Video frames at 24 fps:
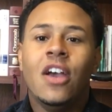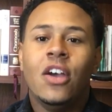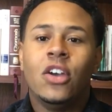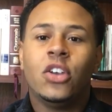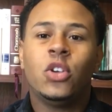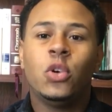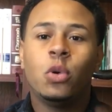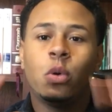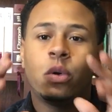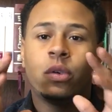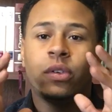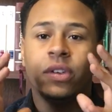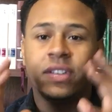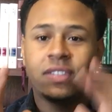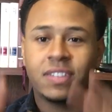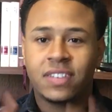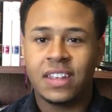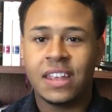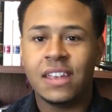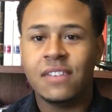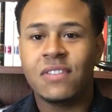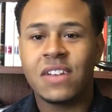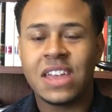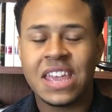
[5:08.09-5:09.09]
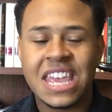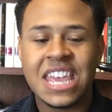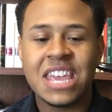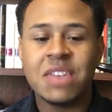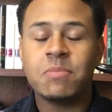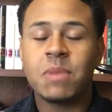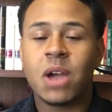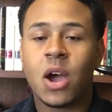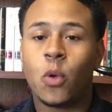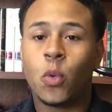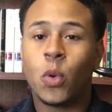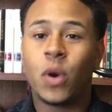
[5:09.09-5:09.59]
you will receive an
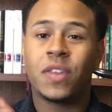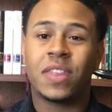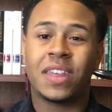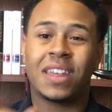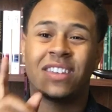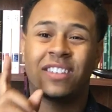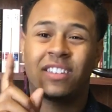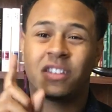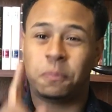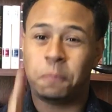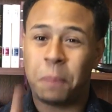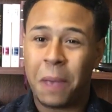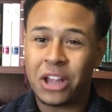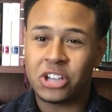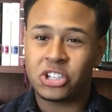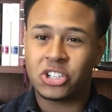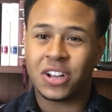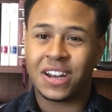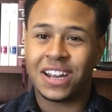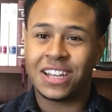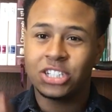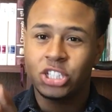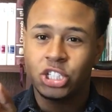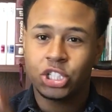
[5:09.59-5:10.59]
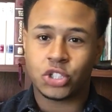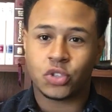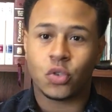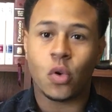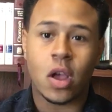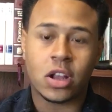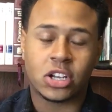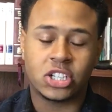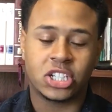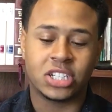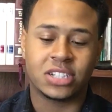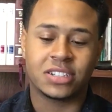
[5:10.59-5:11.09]
email with special
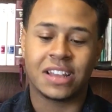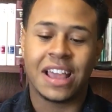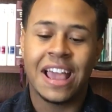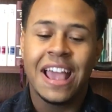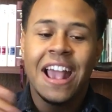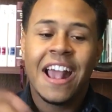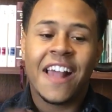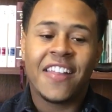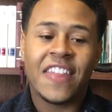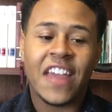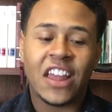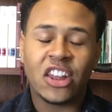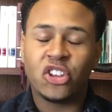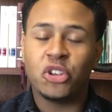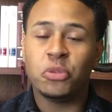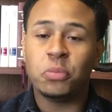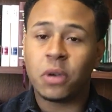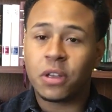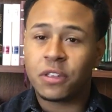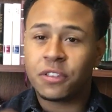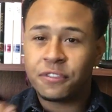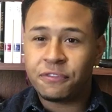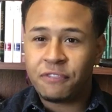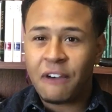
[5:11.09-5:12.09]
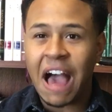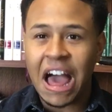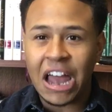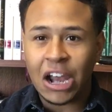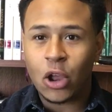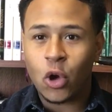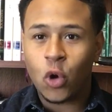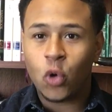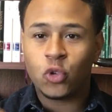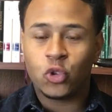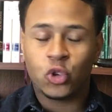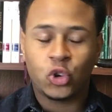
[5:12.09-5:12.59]
instructions that you must
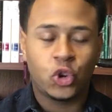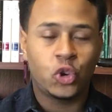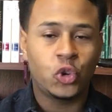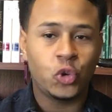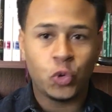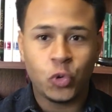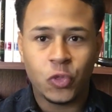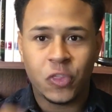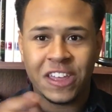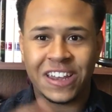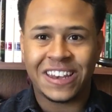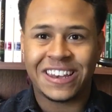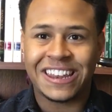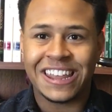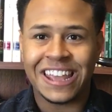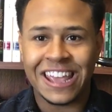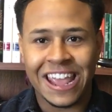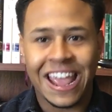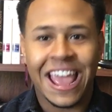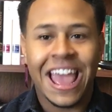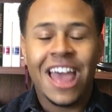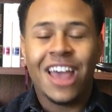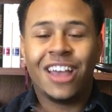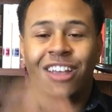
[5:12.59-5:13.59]
follow to the T.